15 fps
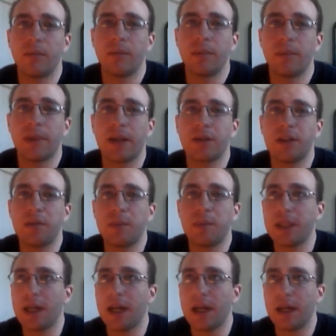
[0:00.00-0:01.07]

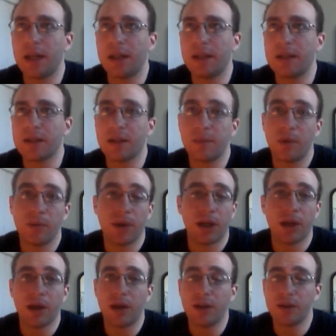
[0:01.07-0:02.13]
GPI is going to be
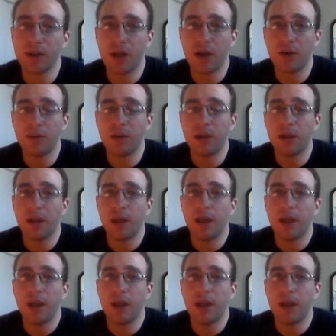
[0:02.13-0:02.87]
running on its own,